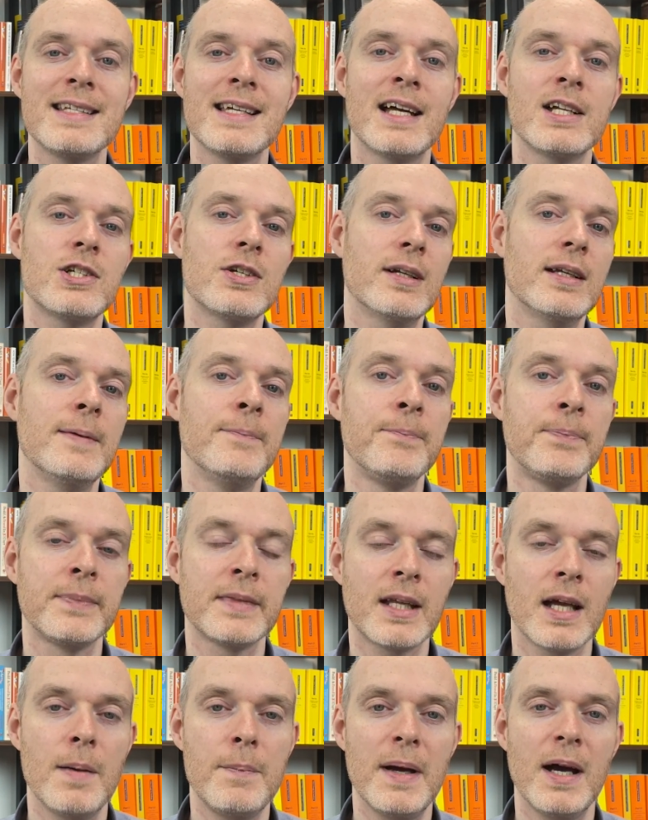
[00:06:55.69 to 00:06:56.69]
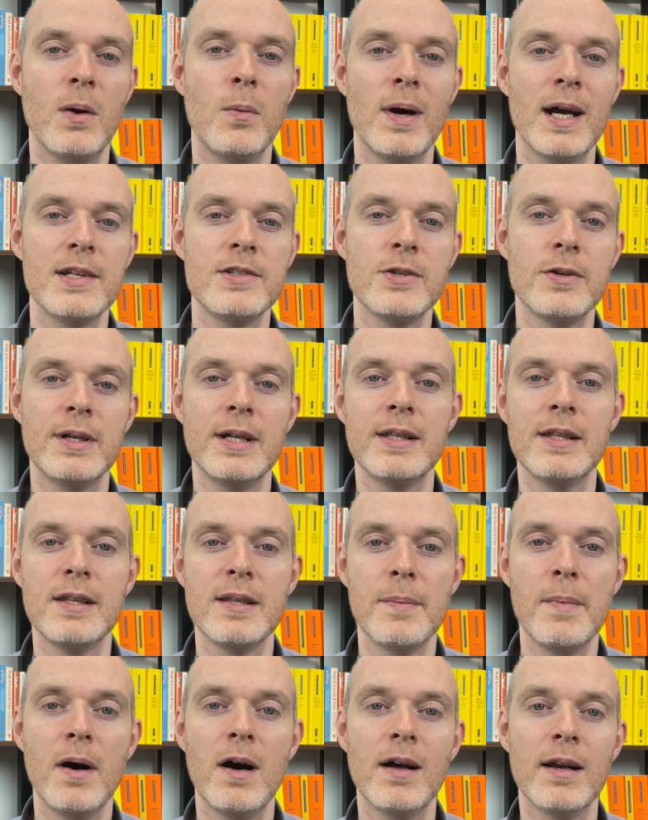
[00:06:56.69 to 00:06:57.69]
actually a better way of doing it than the
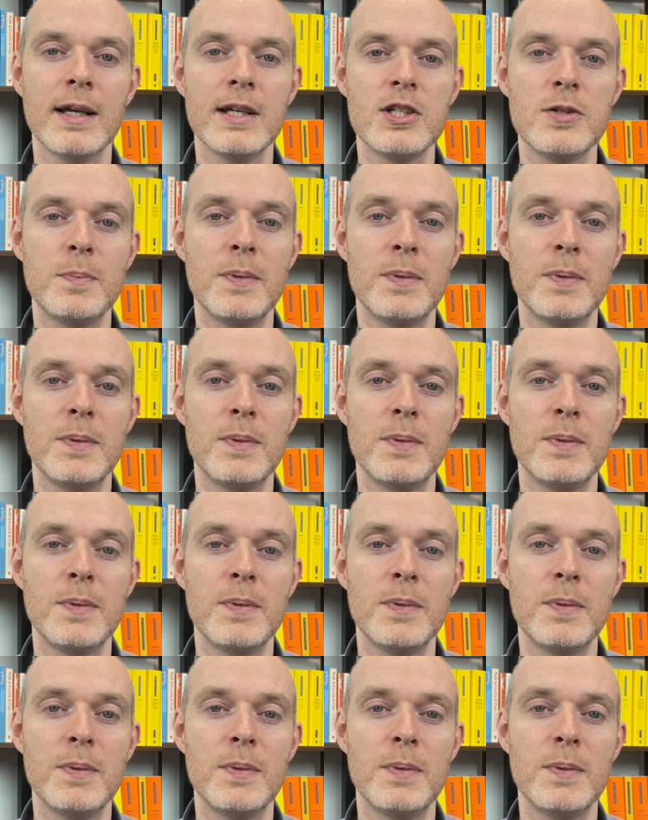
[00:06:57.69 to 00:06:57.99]
mileage.